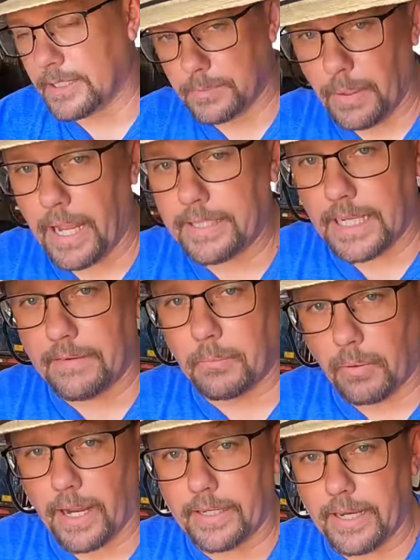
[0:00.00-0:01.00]
Expect to have
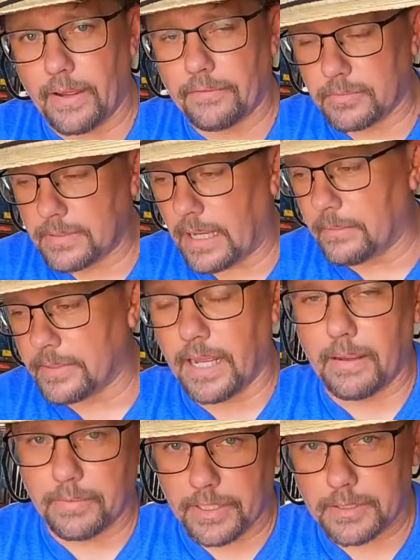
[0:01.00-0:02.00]
a breakdown from time to
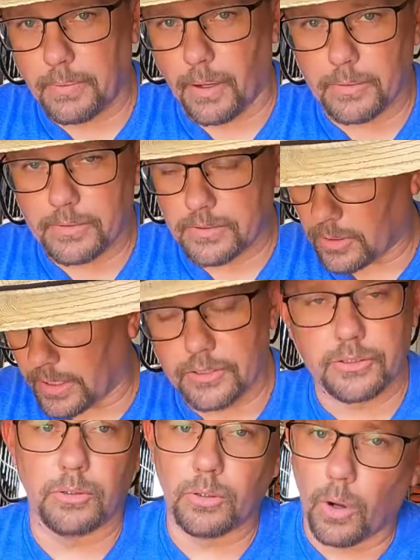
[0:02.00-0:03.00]
time. These boat
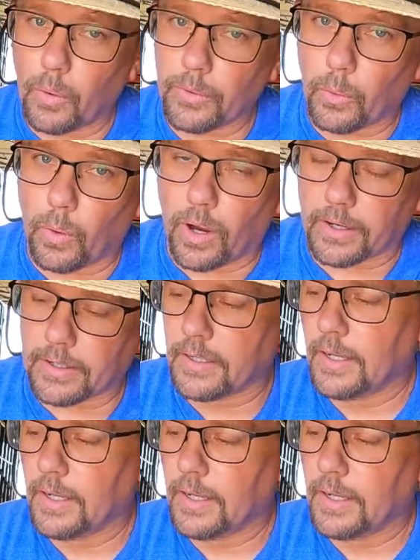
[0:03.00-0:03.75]
trailers do go in the water.